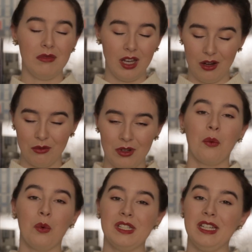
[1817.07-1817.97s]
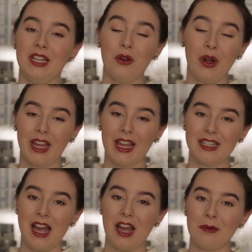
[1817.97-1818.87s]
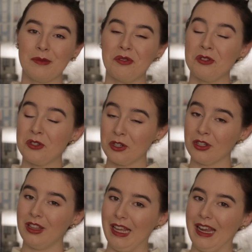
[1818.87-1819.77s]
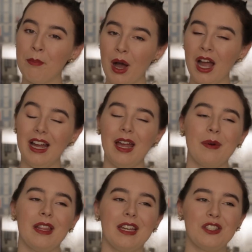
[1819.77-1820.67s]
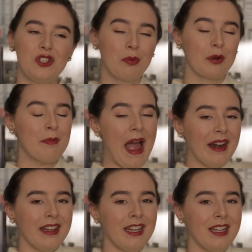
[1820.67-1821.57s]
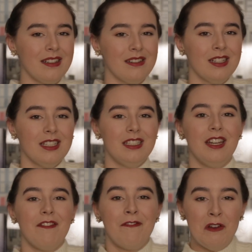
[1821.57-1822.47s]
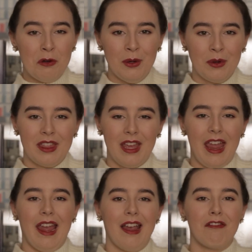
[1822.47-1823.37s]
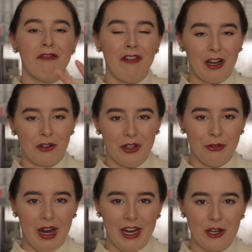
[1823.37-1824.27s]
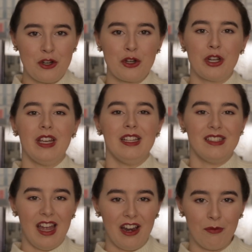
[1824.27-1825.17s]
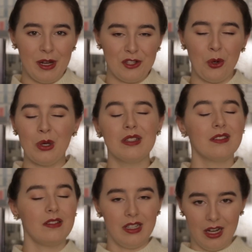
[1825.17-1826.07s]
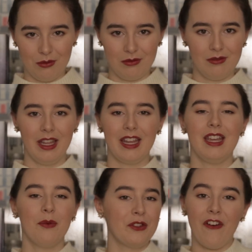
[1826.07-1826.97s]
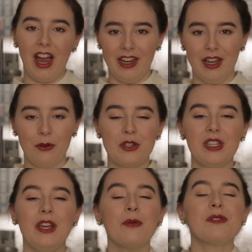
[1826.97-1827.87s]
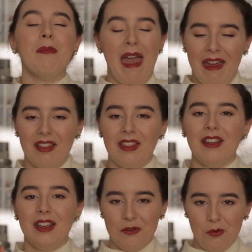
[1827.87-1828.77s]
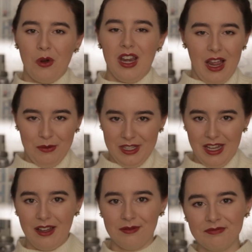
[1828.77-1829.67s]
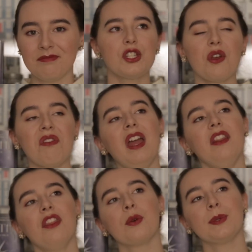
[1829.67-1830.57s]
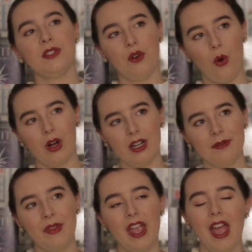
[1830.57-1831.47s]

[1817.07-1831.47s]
No. Was he annoying at times? Certainly. But am I like super mad at it? Did it fill me with a fiery rage inside of my soul? No. Like, it was fine. He was meh, is what I would say. So then there was Noir.